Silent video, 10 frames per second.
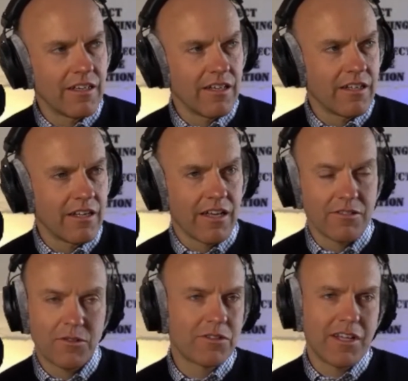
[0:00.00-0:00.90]
As
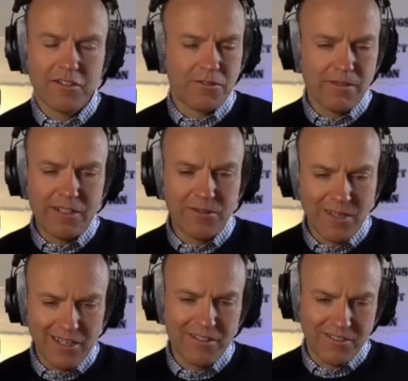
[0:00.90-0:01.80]
you said, it's great to
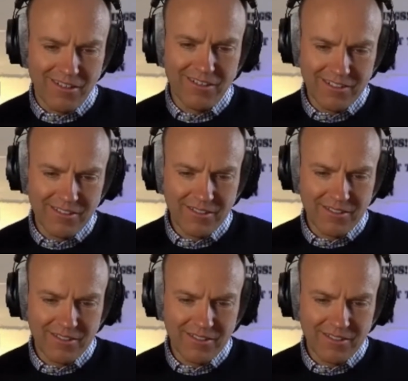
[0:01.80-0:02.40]
get started,